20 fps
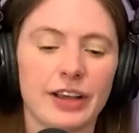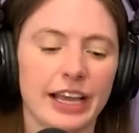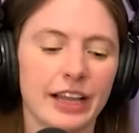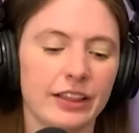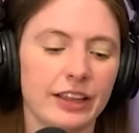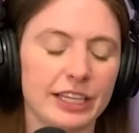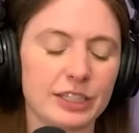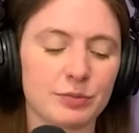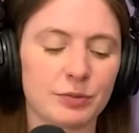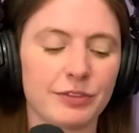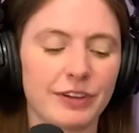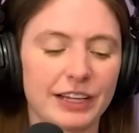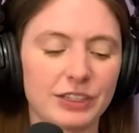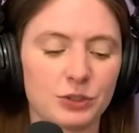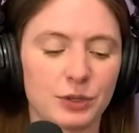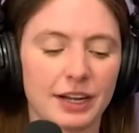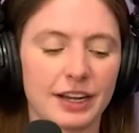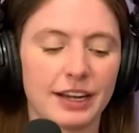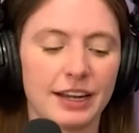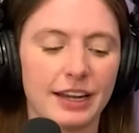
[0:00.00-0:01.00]
let's move on to
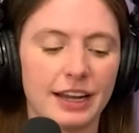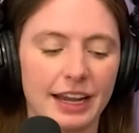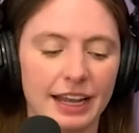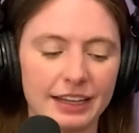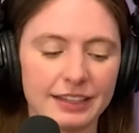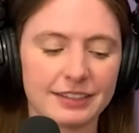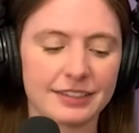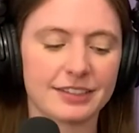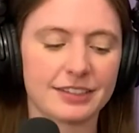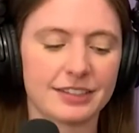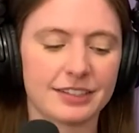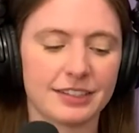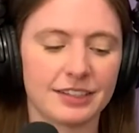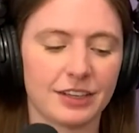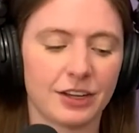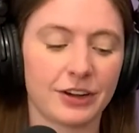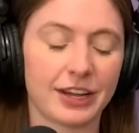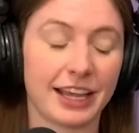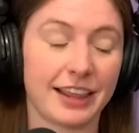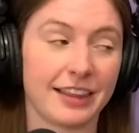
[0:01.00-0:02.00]
our next.
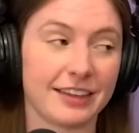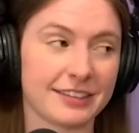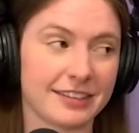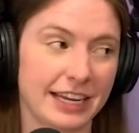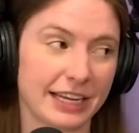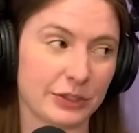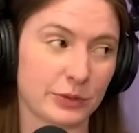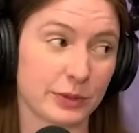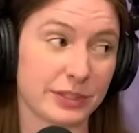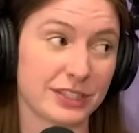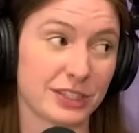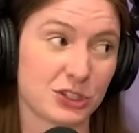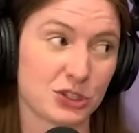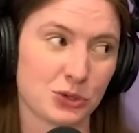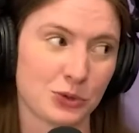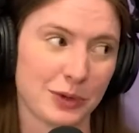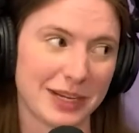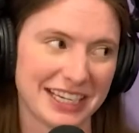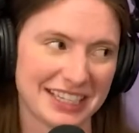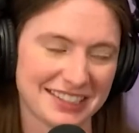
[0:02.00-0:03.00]
Okay, this next one's a
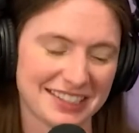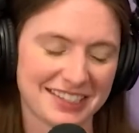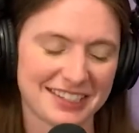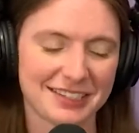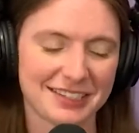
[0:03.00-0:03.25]
tweet.